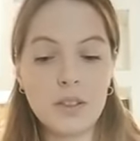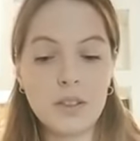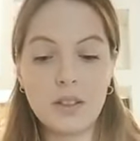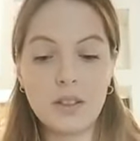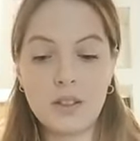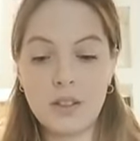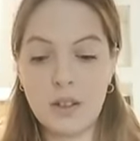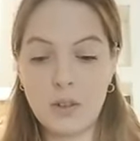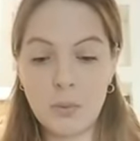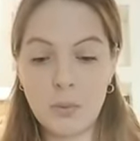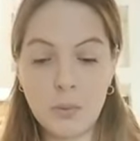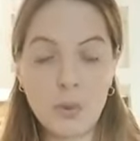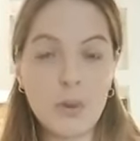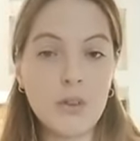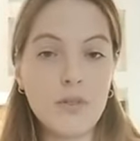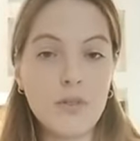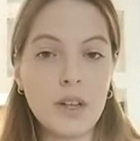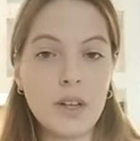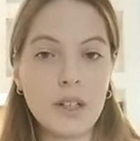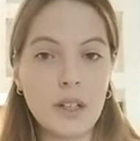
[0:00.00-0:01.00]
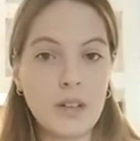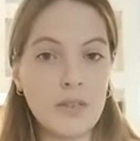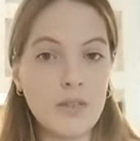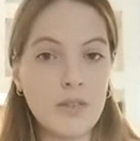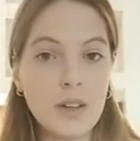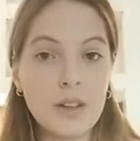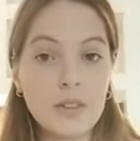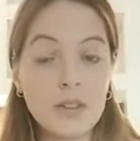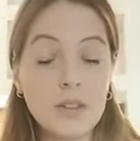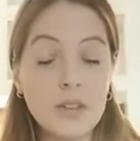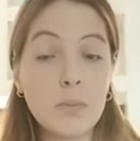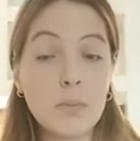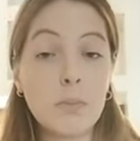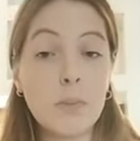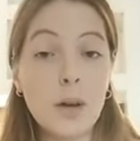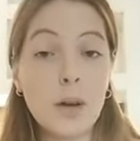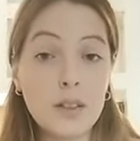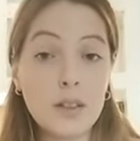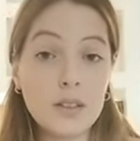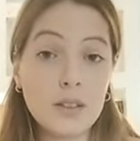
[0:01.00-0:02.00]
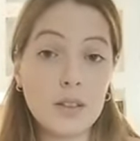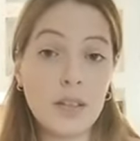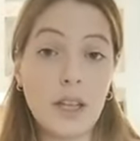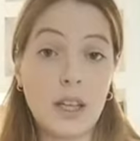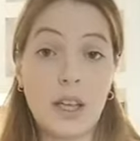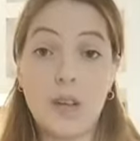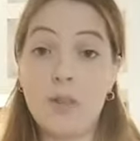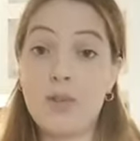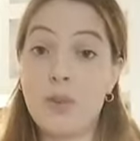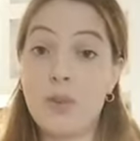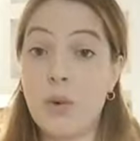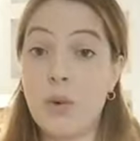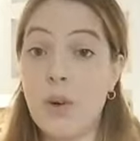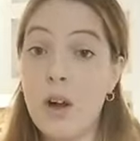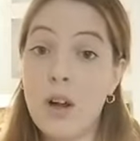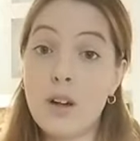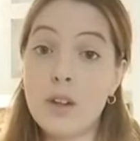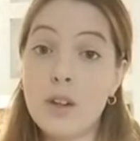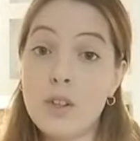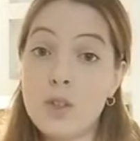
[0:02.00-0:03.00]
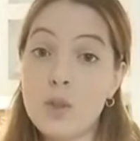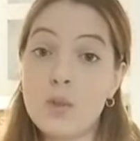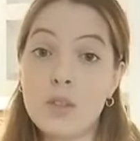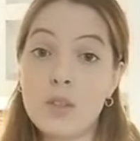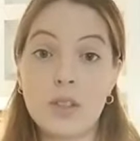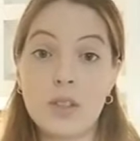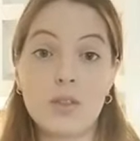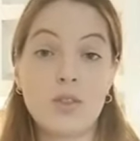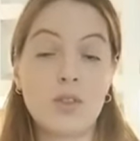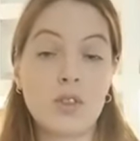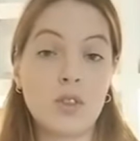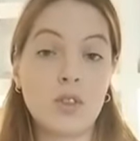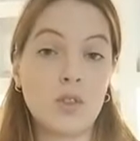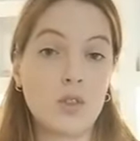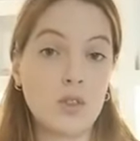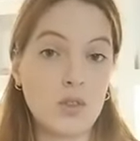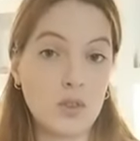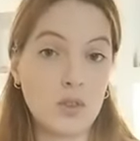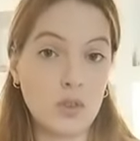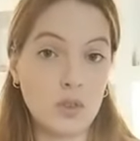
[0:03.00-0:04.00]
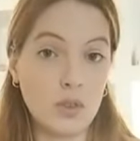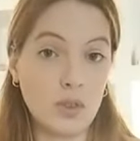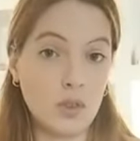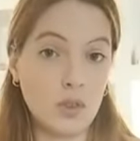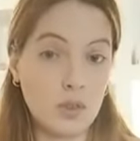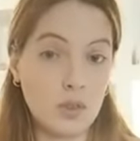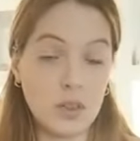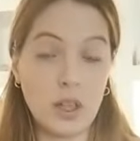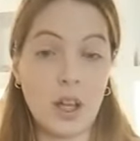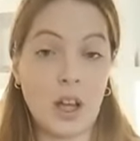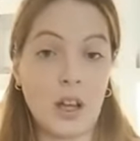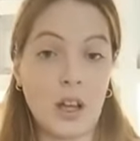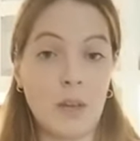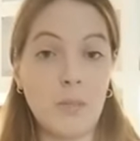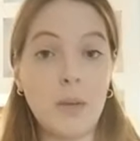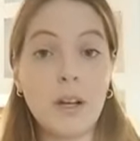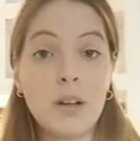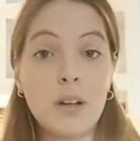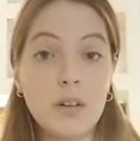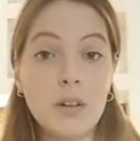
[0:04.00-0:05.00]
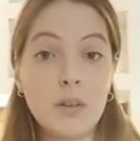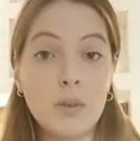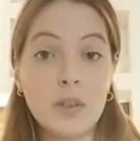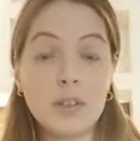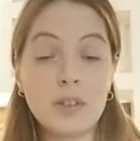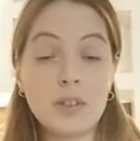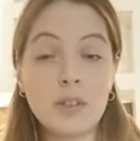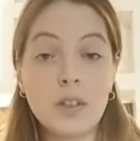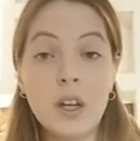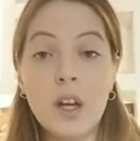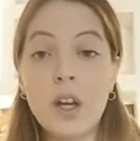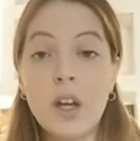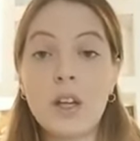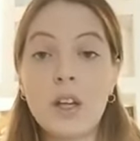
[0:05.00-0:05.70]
These are purified and filtered, but if you are choosing to drink any mineral water,